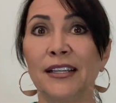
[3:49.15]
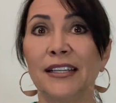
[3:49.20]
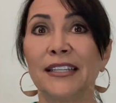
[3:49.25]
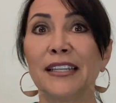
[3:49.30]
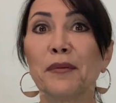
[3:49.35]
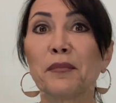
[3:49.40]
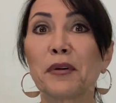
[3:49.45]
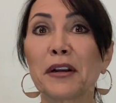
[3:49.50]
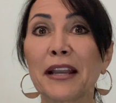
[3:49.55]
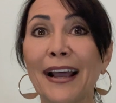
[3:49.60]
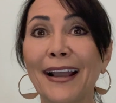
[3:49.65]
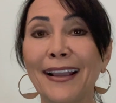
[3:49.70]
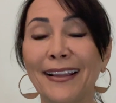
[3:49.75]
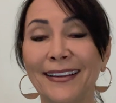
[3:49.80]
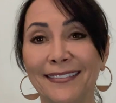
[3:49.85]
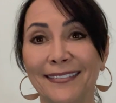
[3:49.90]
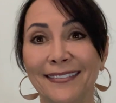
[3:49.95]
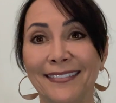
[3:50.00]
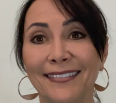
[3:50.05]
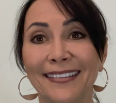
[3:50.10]
Number
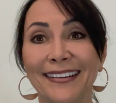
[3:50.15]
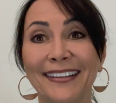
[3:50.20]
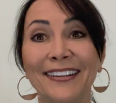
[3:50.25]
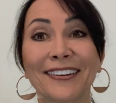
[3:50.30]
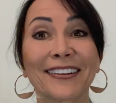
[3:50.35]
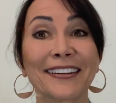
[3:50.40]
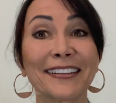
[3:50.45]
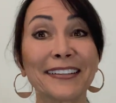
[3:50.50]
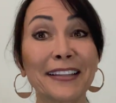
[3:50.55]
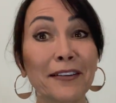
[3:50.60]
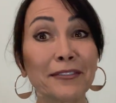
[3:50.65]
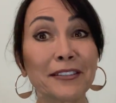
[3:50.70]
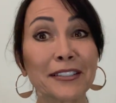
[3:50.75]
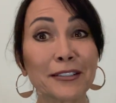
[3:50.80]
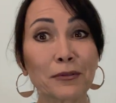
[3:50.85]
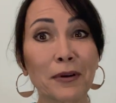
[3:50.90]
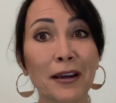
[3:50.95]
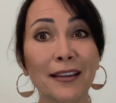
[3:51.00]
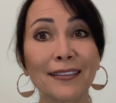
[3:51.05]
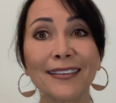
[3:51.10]
nine, you're gonna love
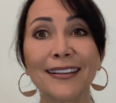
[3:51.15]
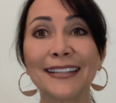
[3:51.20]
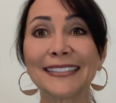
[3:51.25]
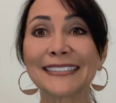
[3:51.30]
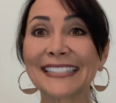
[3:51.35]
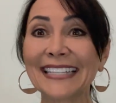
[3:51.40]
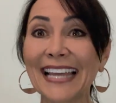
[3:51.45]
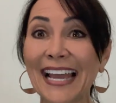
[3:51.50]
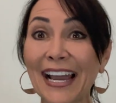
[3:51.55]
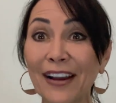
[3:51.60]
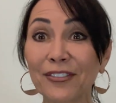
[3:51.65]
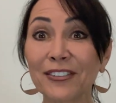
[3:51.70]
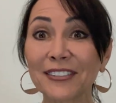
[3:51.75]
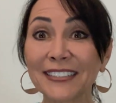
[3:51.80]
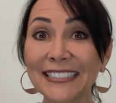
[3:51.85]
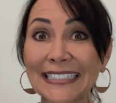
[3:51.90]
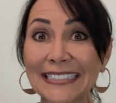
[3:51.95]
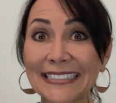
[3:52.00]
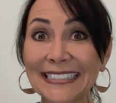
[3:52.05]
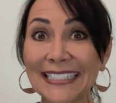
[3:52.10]
this one. It's an
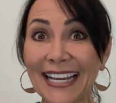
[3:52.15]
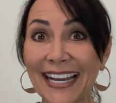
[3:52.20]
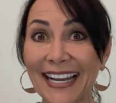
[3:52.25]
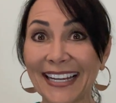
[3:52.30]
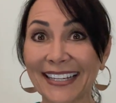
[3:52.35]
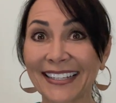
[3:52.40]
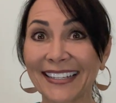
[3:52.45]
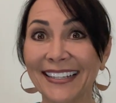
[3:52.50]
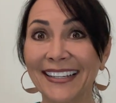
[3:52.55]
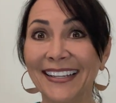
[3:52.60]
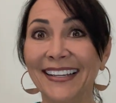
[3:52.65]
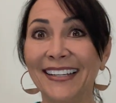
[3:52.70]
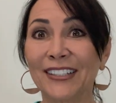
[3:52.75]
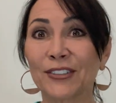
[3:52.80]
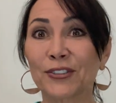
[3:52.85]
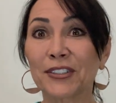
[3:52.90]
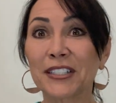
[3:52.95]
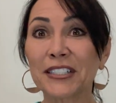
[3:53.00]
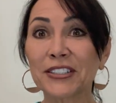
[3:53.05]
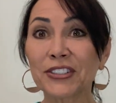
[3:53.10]
aphrodisiac.
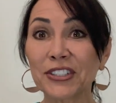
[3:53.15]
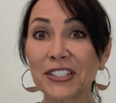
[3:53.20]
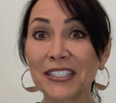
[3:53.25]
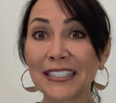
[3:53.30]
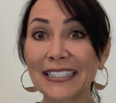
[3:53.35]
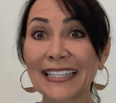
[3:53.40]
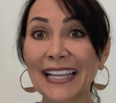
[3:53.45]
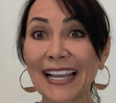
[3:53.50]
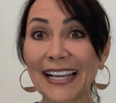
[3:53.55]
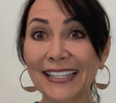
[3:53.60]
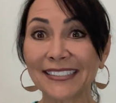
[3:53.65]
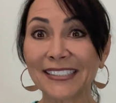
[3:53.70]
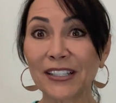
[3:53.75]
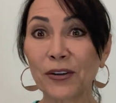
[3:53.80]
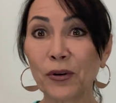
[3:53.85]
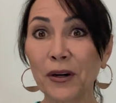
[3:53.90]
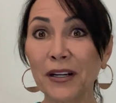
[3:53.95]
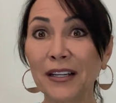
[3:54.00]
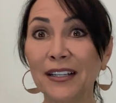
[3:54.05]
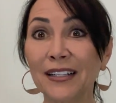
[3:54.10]
Traditionally,
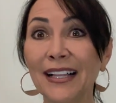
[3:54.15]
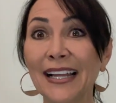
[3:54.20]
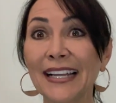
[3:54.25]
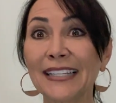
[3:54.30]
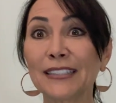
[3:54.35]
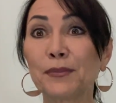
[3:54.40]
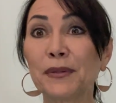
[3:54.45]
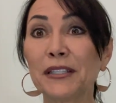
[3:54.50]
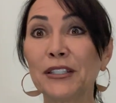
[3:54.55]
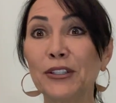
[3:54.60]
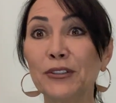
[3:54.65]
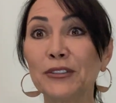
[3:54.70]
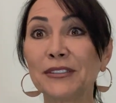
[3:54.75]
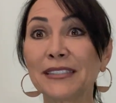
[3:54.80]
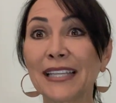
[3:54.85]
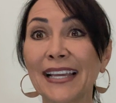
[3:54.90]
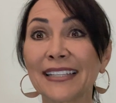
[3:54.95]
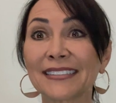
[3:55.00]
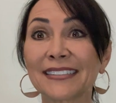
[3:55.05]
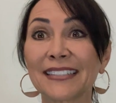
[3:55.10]
cassia oil has been
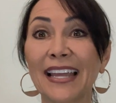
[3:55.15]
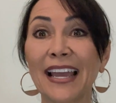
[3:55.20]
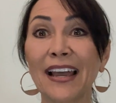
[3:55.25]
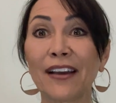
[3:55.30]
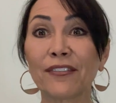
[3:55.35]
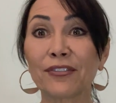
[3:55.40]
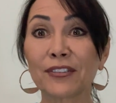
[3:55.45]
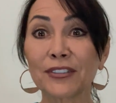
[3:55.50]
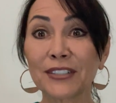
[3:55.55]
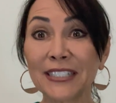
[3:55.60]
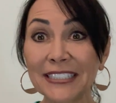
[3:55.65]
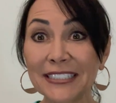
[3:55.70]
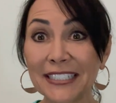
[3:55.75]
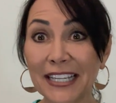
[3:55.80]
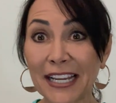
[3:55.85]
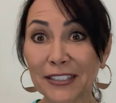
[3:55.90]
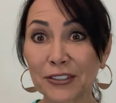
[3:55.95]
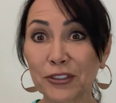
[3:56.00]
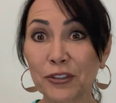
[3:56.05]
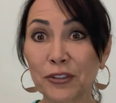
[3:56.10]
used as an
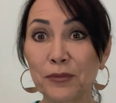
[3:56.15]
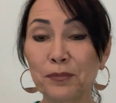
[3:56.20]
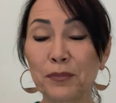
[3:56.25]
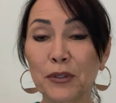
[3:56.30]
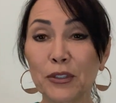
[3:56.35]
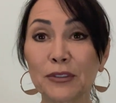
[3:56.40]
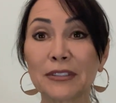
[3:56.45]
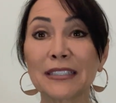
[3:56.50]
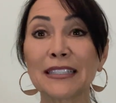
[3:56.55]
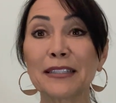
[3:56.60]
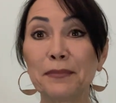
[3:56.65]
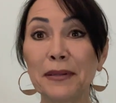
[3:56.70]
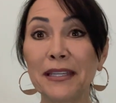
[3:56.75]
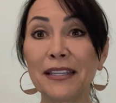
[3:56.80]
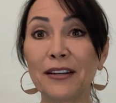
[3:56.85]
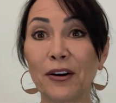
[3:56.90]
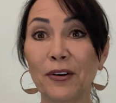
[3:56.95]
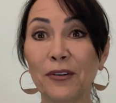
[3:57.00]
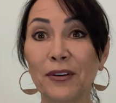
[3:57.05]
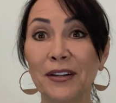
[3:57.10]
aphrodisiac to boost
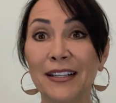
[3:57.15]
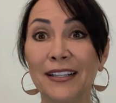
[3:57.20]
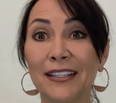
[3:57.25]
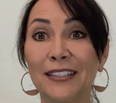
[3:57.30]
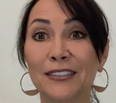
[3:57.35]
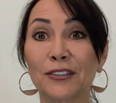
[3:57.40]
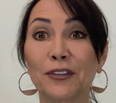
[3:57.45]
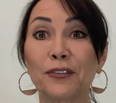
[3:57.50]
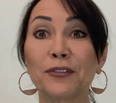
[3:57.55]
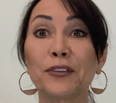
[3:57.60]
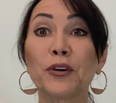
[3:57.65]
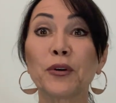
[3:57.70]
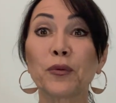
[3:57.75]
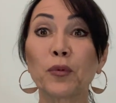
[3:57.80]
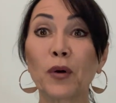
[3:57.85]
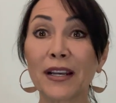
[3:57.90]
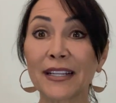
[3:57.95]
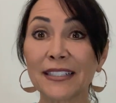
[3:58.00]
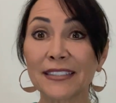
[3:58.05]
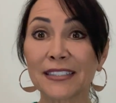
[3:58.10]
libido. So if you're
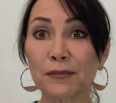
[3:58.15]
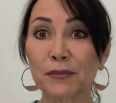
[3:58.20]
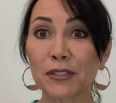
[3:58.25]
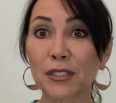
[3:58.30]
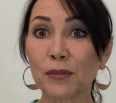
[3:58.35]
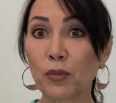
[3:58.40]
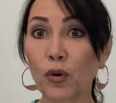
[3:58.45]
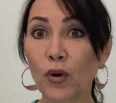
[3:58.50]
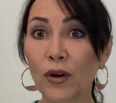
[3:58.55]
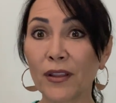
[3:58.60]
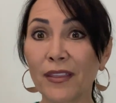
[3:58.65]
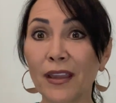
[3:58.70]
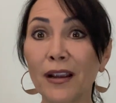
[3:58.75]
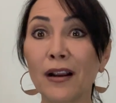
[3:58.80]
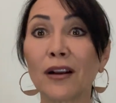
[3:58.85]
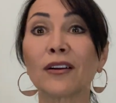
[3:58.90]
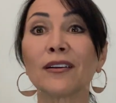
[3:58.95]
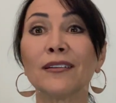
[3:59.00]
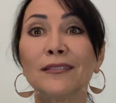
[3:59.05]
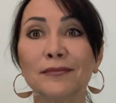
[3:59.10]
wanting some support
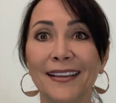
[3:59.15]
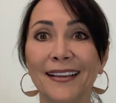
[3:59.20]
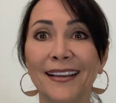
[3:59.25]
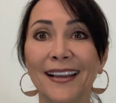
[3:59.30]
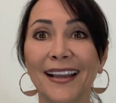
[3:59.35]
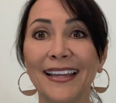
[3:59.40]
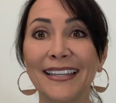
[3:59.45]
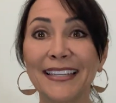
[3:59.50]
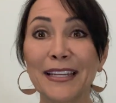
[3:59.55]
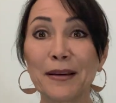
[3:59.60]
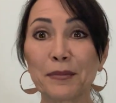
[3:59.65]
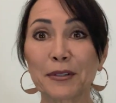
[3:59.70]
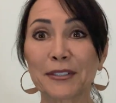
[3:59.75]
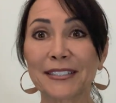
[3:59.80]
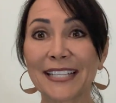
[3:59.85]
there. And number